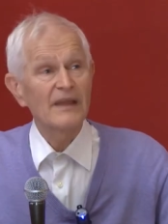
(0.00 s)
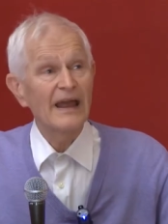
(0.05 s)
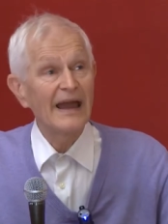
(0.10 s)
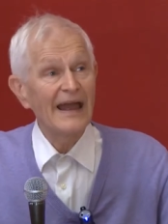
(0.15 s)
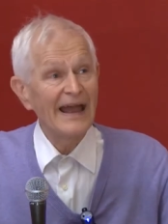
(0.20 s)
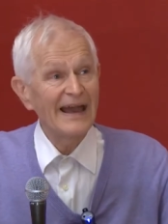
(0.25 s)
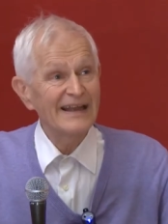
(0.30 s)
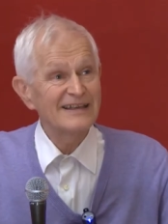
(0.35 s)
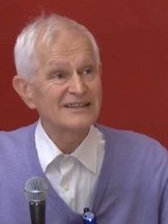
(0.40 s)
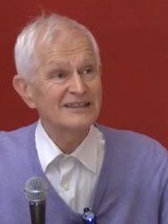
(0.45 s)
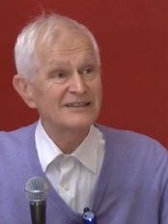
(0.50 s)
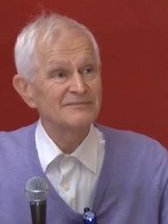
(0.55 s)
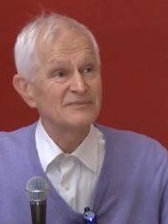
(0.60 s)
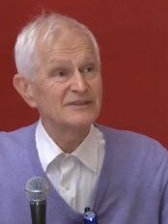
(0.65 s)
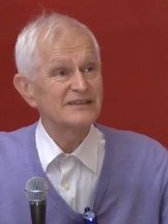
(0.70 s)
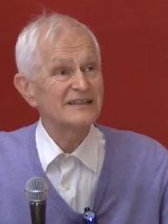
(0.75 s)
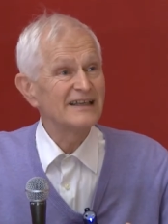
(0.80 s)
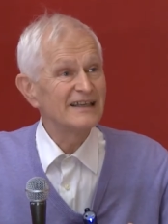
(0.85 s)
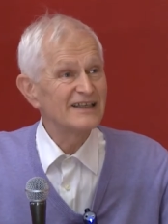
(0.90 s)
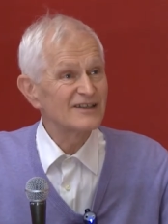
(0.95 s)

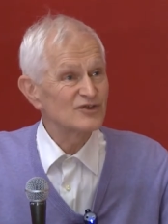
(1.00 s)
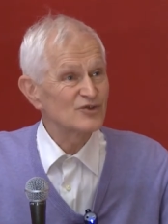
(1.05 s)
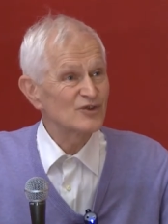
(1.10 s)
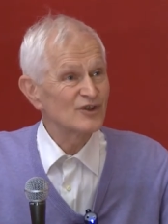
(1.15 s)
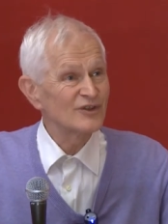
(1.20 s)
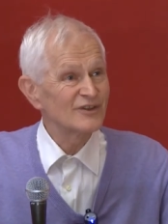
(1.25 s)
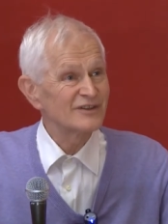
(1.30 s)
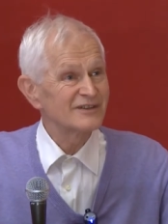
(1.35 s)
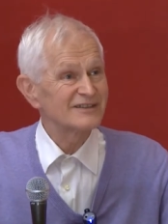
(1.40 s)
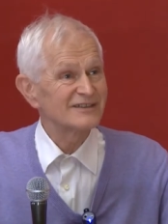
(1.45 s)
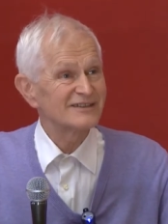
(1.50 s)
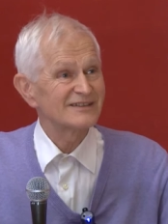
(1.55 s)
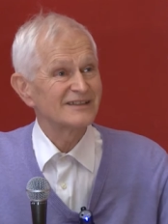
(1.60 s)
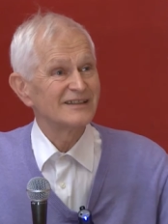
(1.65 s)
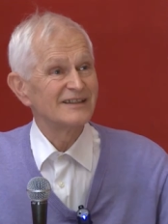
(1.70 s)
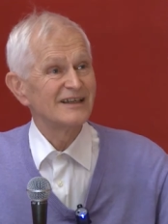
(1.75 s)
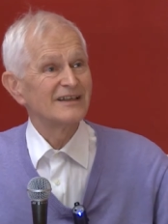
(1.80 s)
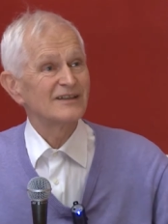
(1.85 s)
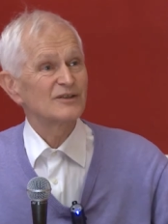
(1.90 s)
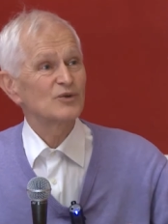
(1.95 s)
atoms, electrons,
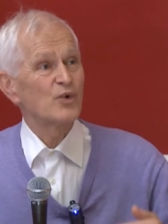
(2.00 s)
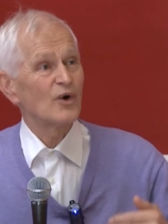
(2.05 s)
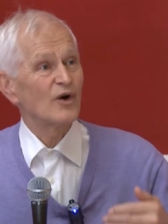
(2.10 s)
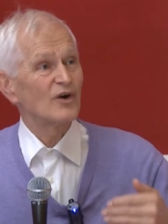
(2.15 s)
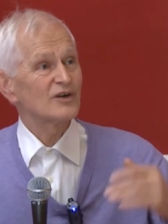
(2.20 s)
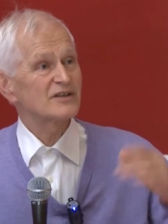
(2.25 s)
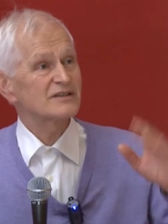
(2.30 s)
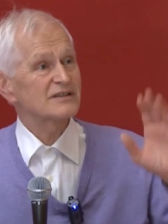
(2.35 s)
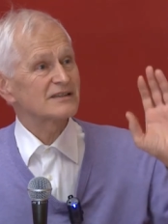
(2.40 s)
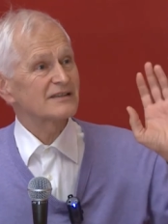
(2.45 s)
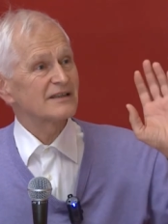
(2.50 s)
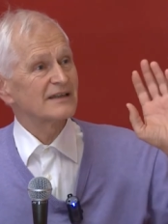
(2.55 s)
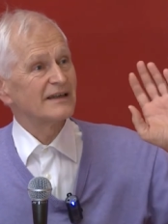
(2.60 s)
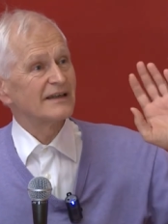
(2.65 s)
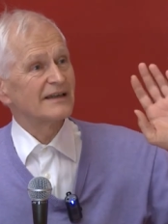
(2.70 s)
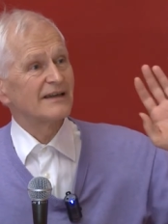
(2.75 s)
quarks.